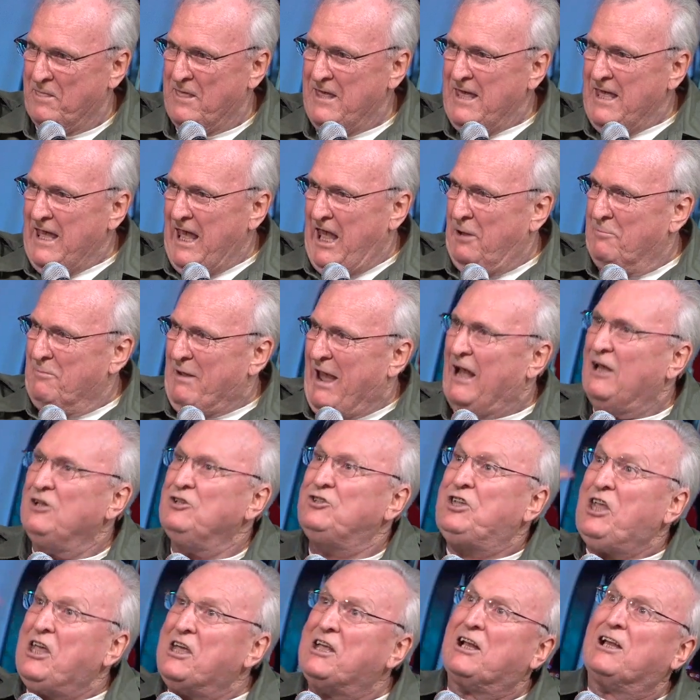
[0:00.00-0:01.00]
Amen.
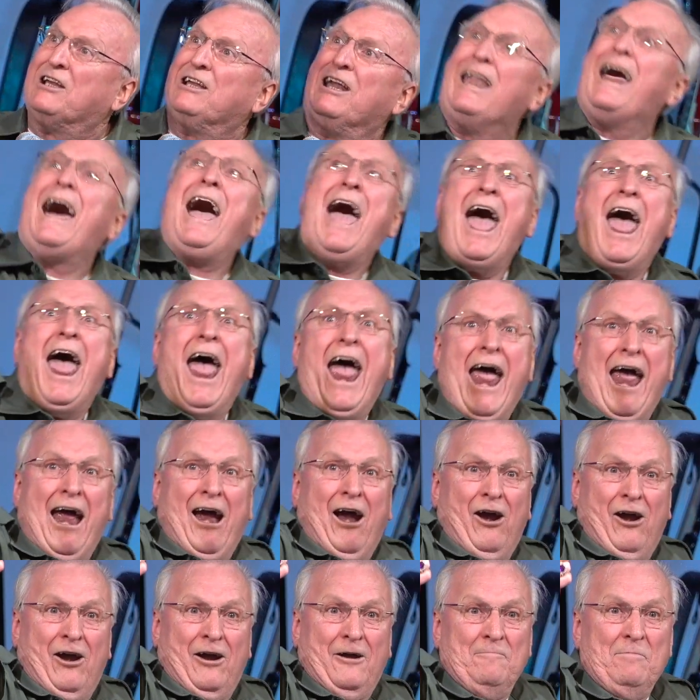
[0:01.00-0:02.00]
Declare
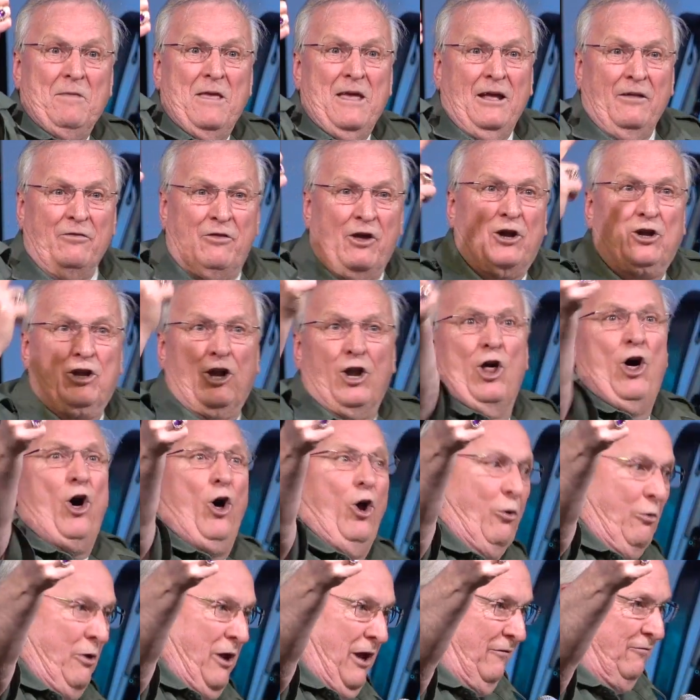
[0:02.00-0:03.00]
the
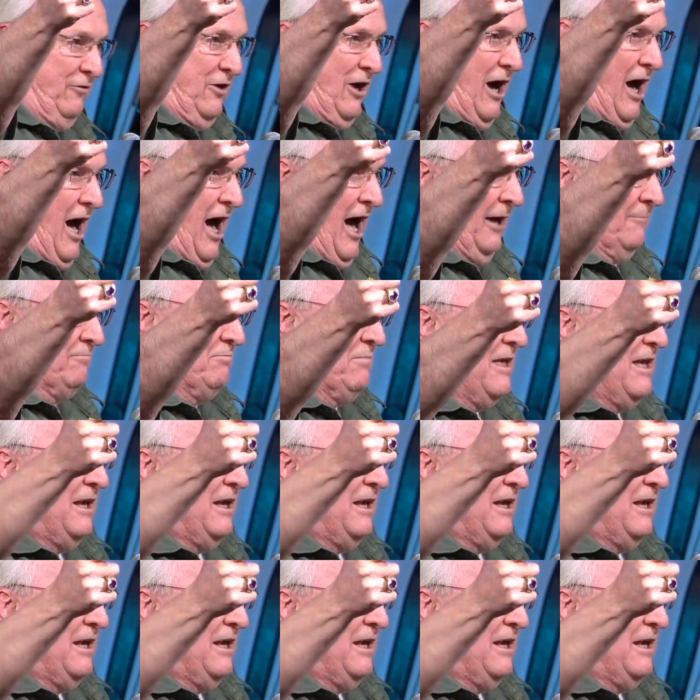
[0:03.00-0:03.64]
glory of God.